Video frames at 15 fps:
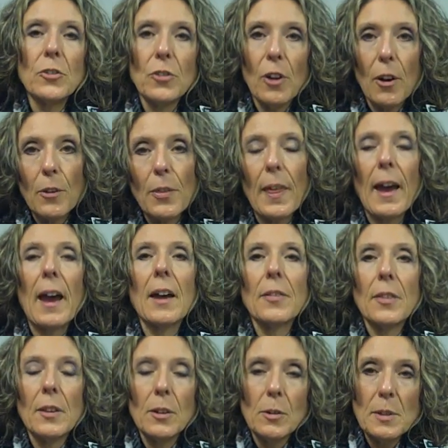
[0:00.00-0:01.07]
showed
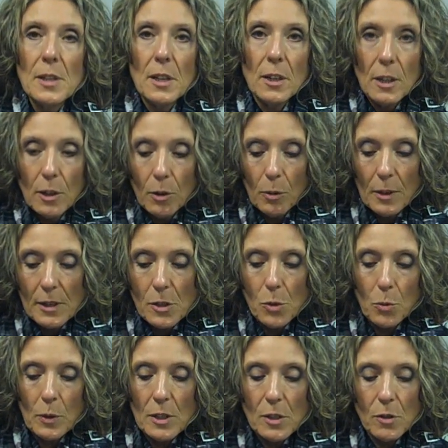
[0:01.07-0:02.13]
that there was an increased
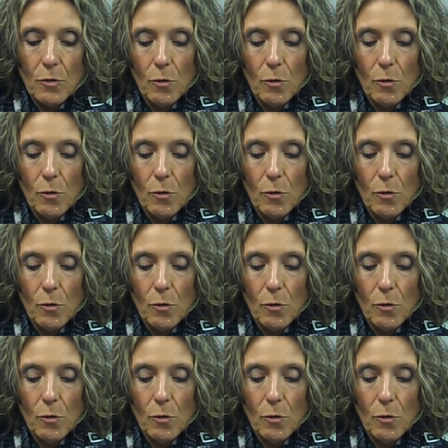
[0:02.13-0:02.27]
risk